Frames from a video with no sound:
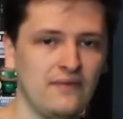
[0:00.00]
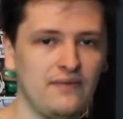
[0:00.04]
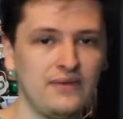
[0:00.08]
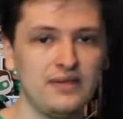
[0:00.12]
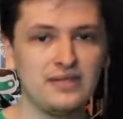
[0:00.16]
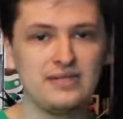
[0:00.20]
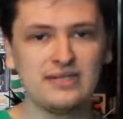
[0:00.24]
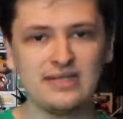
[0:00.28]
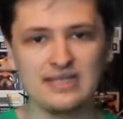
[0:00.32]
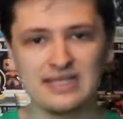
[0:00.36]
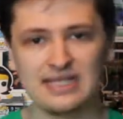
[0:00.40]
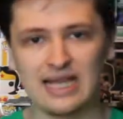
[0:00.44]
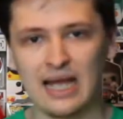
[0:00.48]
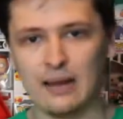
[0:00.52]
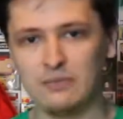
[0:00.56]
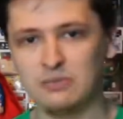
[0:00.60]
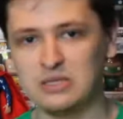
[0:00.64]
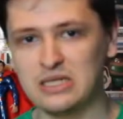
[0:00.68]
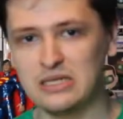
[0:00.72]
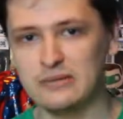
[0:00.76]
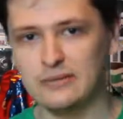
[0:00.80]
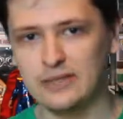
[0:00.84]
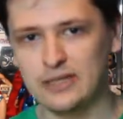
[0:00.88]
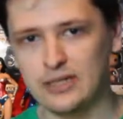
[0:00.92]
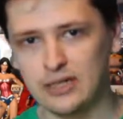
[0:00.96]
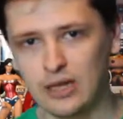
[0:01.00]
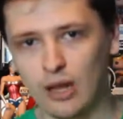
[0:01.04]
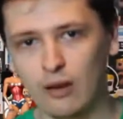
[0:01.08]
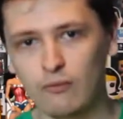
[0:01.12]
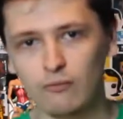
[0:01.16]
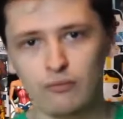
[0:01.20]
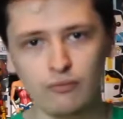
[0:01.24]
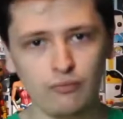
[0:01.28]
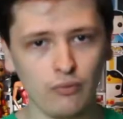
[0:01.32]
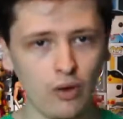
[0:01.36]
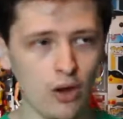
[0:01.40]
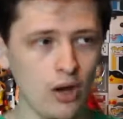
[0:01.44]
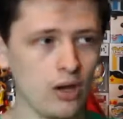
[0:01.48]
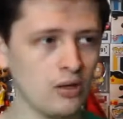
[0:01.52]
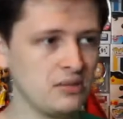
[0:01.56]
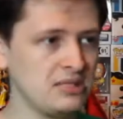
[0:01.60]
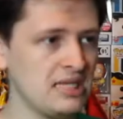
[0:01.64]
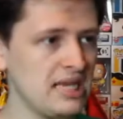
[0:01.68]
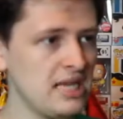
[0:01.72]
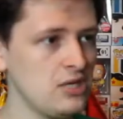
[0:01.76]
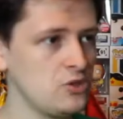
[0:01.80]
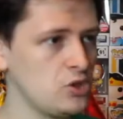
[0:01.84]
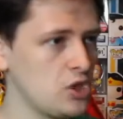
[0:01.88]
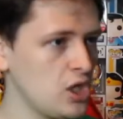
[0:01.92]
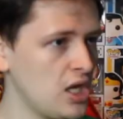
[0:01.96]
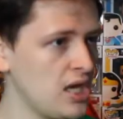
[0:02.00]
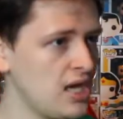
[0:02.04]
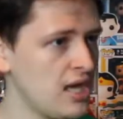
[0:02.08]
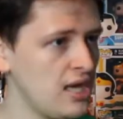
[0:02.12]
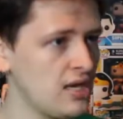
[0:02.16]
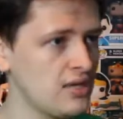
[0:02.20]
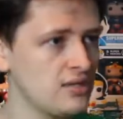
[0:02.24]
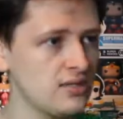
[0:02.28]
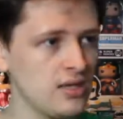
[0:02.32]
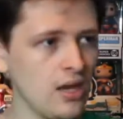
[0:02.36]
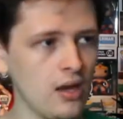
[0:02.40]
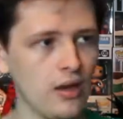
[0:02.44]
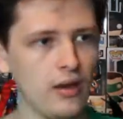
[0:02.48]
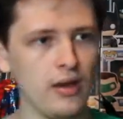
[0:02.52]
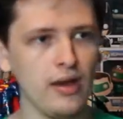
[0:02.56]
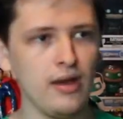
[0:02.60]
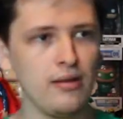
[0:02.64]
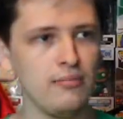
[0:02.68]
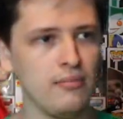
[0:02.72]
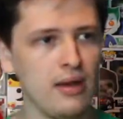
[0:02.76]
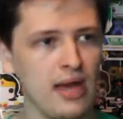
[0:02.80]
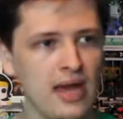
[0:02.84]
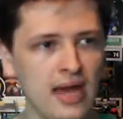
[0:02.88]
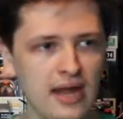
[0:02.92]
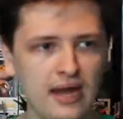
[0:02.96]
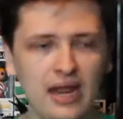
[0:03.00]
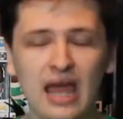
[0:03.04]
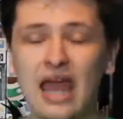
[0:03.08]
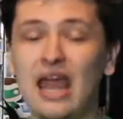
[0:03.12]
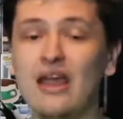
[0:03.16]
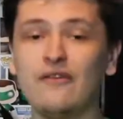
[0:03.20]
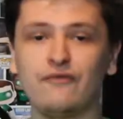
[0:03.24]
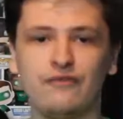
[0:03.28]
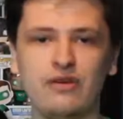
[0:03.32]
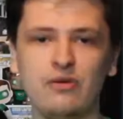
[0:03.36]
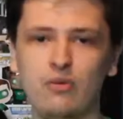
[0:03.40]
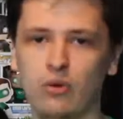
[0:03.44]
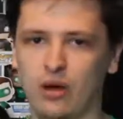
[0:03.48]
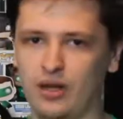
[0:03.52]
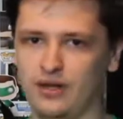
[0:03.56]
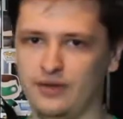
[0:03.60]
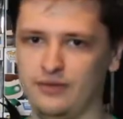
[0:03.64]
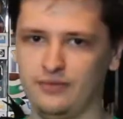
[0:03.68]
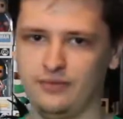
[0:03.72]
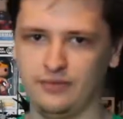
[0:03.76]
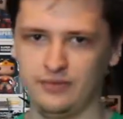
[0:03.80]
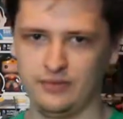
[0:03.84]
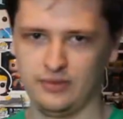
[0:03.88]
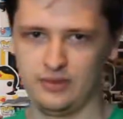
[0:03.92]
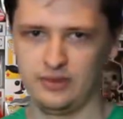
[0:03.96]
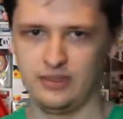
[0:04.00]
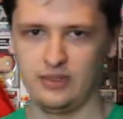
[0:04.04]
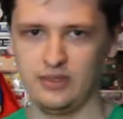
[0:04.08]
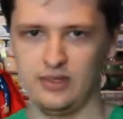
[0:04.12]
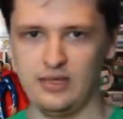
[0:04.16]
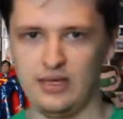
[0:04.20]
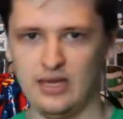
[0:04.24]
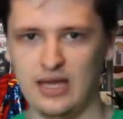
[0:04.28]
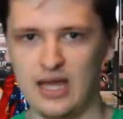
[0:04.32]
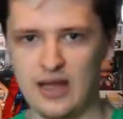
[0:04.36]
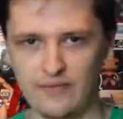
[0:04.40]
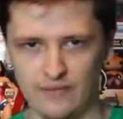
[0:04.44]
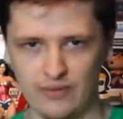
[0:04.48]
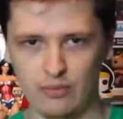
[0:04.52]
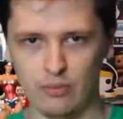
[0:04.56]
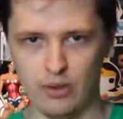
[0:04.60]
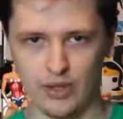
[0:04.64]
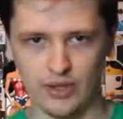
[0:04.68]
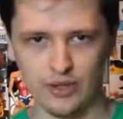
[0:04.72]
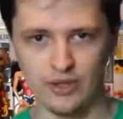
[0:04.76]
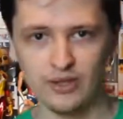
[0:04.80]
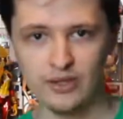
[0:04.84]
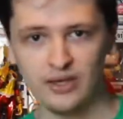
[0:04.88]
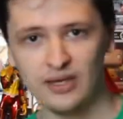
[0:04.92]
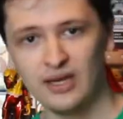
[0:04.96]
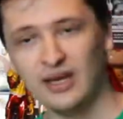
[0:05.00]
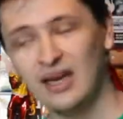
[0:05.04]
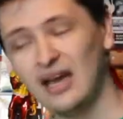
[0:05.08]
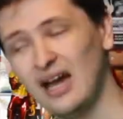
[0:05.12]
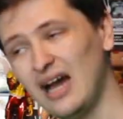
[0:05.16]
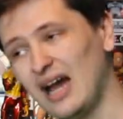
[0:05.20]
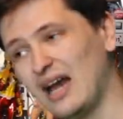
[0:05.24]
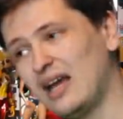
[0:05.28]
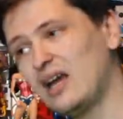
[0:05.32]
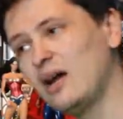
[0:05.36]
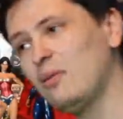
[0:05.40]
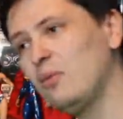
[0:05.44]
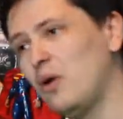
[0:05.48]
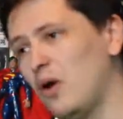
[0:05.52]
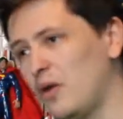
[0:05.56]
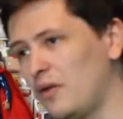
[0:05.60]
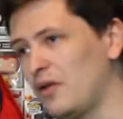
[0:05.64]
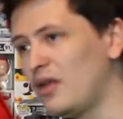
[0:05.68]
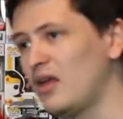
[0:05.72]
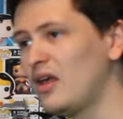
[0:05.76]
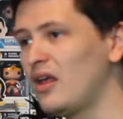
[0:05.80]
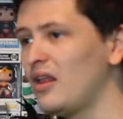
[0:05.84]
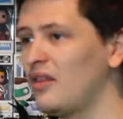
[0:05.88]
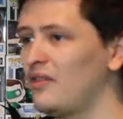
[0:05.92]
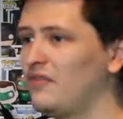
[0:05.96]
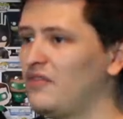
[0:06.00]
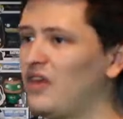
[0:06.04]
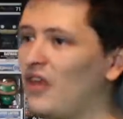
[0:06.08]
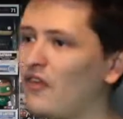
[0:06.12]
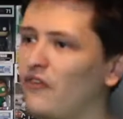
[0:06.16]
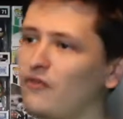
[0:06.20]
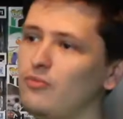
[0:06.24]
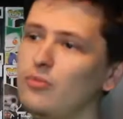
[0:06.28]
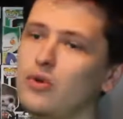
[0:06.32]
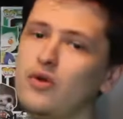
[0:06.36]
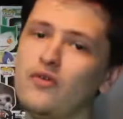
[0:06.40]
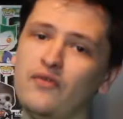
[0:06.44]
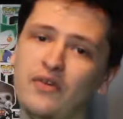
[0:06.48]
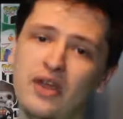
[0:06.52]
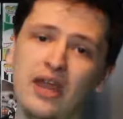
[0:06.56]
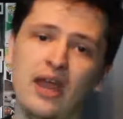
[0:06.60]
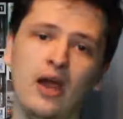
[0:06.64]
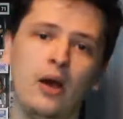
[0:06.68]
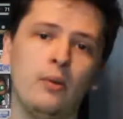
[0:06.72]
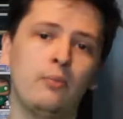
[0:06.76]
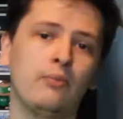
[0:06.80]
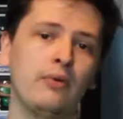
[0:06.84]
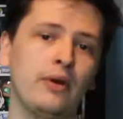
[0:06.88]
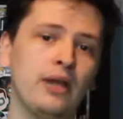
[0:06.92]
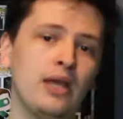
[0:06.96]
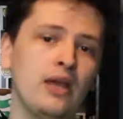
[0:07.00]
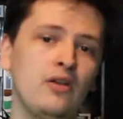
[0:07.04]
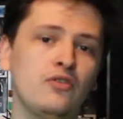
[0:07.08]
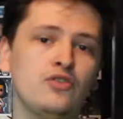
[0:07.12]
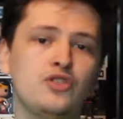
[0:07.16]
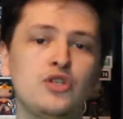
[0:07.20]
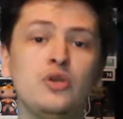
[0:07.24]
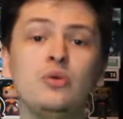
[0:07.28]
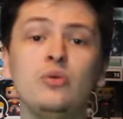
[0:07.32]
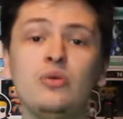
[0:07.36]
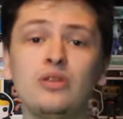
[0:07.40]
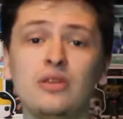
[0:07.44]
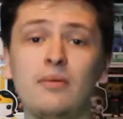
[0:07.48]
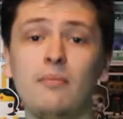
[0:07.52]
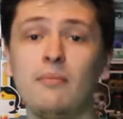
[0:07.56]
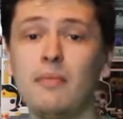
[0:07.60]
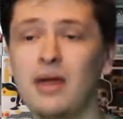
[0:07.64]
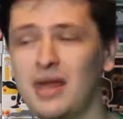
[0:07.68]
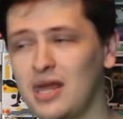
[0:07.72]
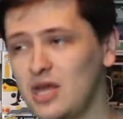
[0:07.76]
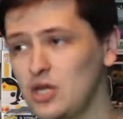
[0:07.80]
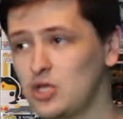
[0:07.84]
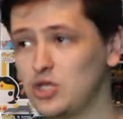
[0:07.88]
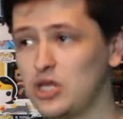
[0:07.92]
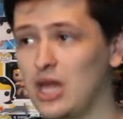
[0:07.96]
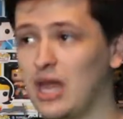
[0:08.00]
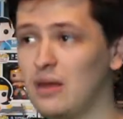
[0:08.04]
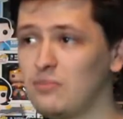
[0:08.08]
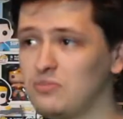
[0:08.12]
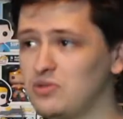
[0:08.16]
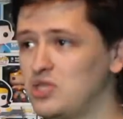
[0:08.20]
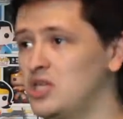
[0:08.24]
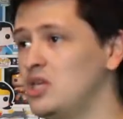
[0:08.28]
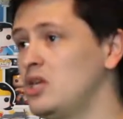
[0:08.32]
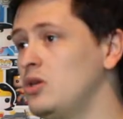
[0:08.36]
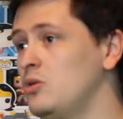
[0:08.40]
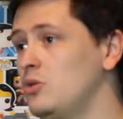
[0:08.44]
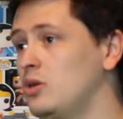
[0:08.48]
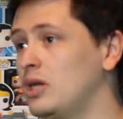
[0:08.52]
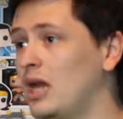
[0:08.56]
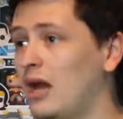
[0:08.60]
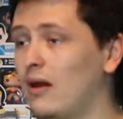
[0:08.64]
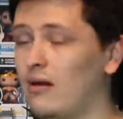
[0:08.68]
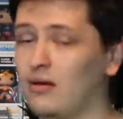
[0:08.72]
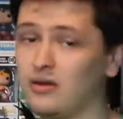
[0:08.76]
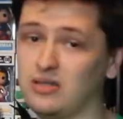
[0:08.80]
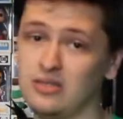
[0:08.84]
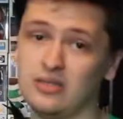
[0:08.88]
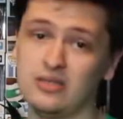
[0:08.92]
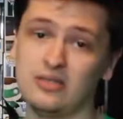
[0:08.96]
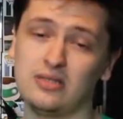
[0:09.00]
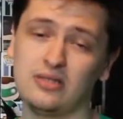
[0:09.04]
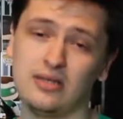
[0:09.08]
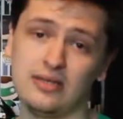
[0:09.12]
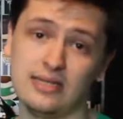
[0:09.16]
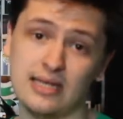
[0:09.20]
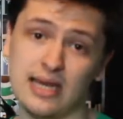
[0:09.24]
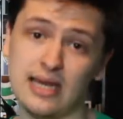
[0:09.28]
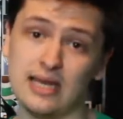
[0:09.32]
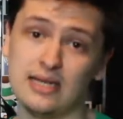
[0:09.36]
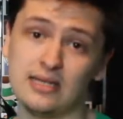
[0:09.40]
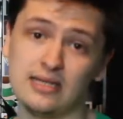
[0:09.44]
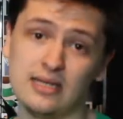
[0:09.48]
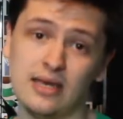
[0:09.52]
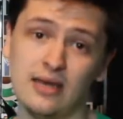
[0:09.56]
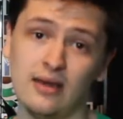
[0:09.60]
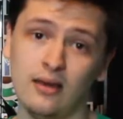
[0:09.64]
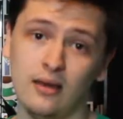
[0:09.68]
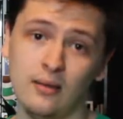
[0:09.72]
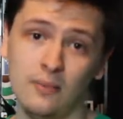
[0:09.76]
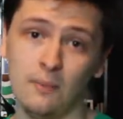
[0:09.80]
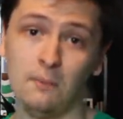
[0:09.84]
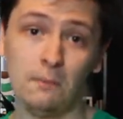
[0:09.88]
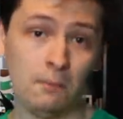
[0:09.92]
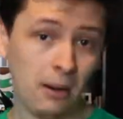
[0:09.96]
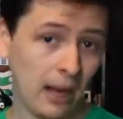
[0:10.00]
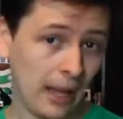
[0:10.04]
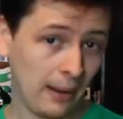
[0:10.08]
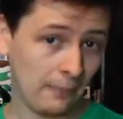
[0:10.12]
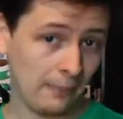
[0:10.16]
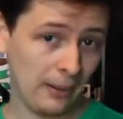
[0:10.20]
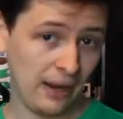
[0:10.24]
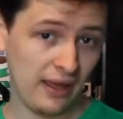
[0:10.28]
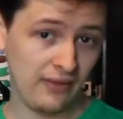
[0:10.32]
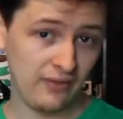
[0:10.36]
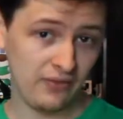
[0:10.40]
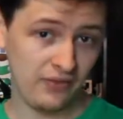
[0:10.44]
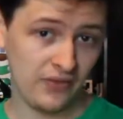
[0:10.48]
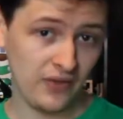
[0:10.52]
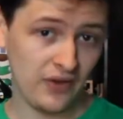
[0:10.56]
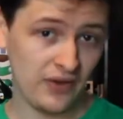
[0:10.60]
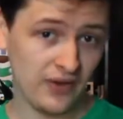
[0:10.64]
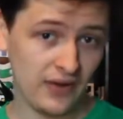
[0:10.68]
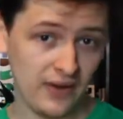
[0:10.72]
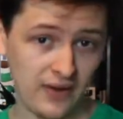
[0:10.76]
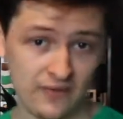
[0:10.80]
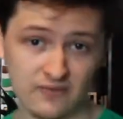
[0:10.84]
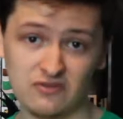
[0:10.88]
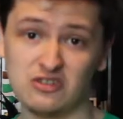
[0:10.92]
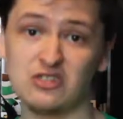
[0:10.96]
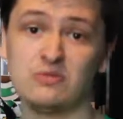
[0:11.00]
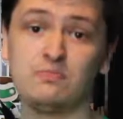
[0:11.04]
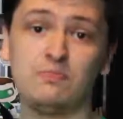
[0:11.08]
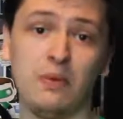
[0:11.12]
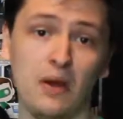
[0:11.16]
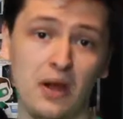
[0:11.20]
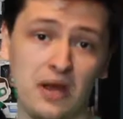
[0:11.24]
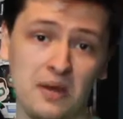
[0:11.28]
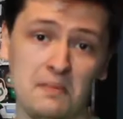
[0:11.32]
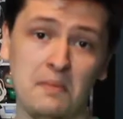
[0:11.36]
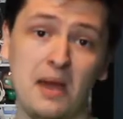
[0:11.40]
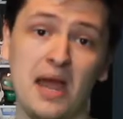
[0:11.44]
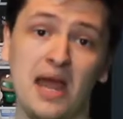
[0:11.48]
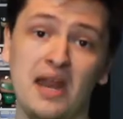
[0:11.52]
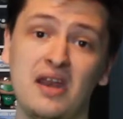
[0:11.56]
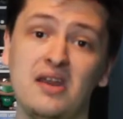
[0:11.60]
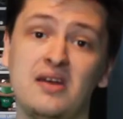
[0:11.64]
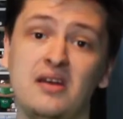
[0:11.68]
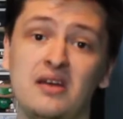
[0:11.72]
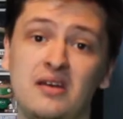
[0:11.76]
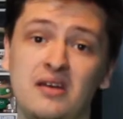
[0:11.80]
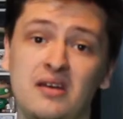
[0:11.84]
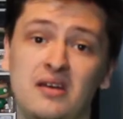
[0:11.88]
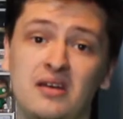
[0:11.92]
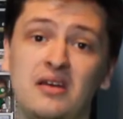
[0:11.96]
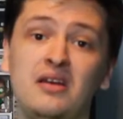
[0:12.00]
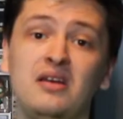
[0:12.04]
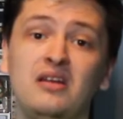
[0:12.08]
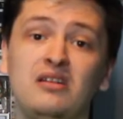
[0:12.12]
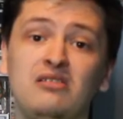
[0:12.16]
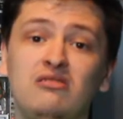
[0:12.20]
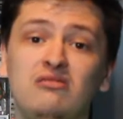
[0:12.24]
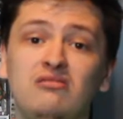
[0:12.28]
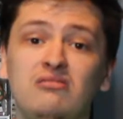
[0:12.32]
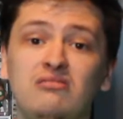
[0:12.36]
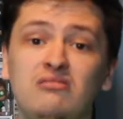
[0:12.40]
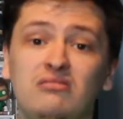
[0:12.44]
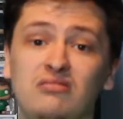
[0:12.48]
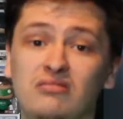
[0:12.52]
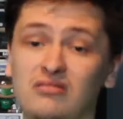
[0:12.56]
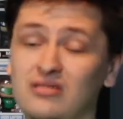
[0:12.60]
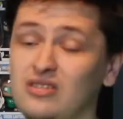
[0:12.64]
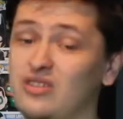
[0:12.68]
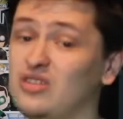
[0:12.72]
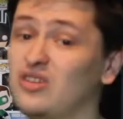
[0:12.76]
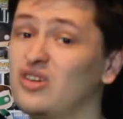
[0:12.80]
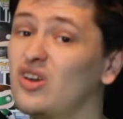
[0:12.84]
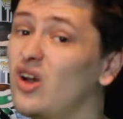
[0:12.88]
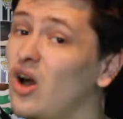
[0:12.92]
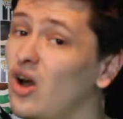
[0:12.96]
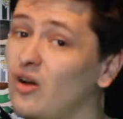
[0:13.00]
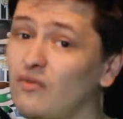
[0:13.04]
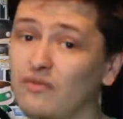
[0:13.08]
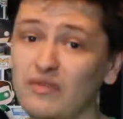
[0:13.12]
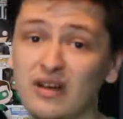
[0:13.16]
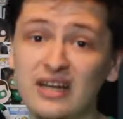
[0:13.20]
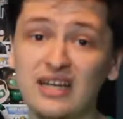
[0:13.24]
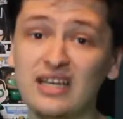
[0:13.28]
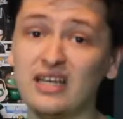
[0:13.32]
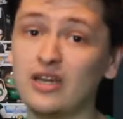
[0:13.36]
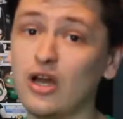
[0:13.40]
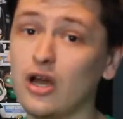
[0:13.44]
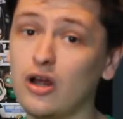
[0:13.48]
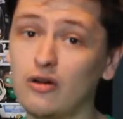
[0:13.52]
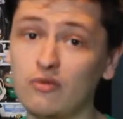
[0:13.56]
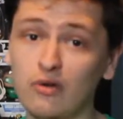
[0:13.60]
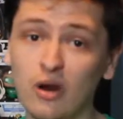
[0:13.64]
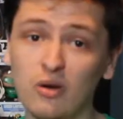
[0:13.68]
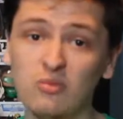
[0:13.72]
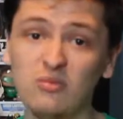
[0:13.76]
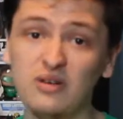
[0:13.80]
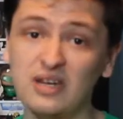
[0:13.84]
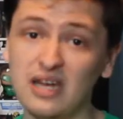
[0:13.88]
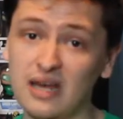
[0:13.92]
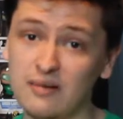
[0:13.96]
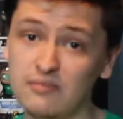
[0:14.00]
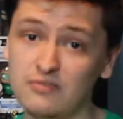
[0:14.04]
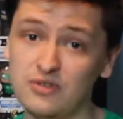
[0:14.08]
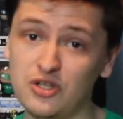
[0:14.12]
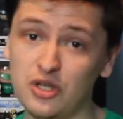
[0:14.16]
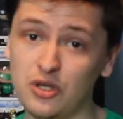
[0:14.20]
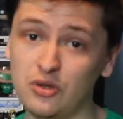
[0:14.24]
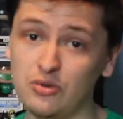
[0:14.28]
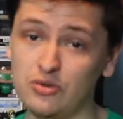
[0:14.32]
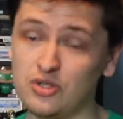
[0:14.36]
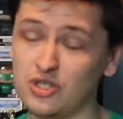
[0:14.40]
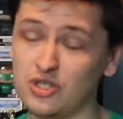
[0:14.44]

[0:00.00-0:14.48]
Evans as Captain America, RDJ as Iron Man, everyone. And come on, this movie helped bring in 2 of the major MCU characters to date, Black Panther and Spider-Man. You can't really go wrong with them 2,